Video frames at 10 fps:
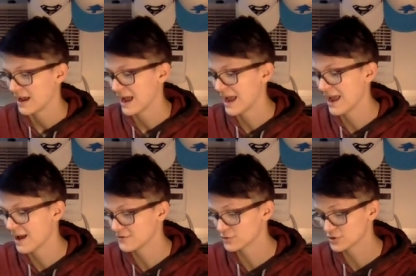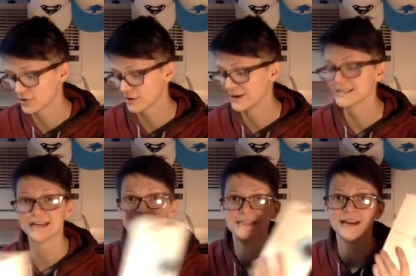I have George Orwell's The
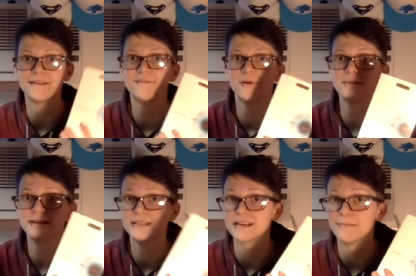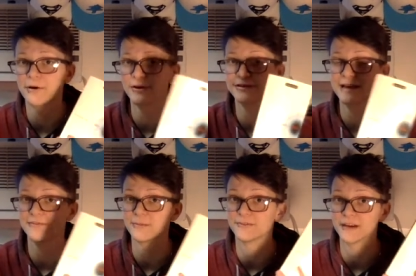1984 because I'm borrowing that
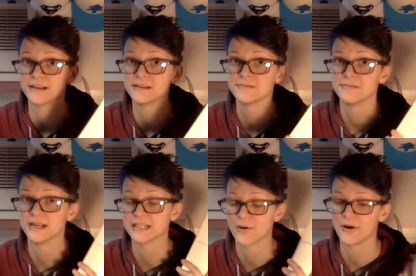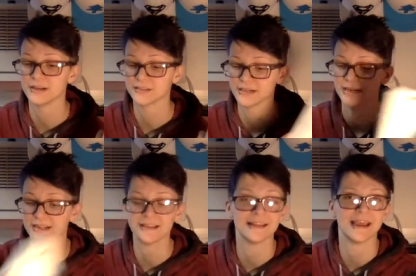from a friend because I wanted to read
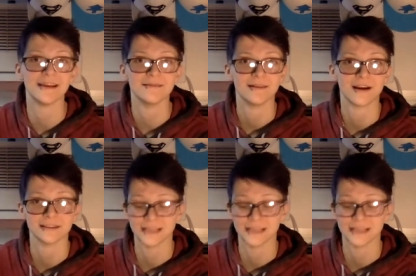it and they are